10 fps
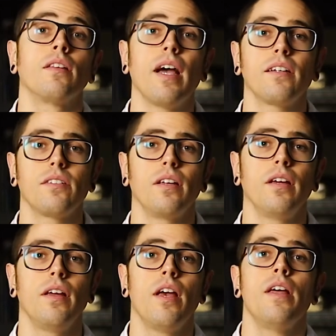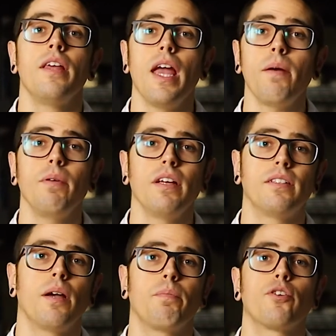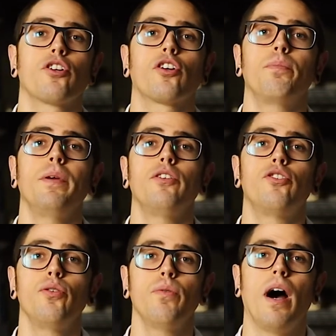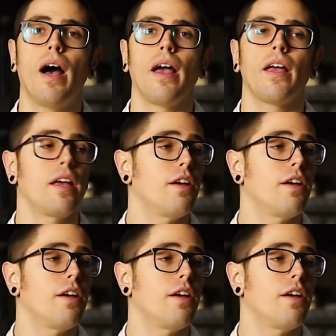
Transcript: Lastly, the ambient temperature could be too high.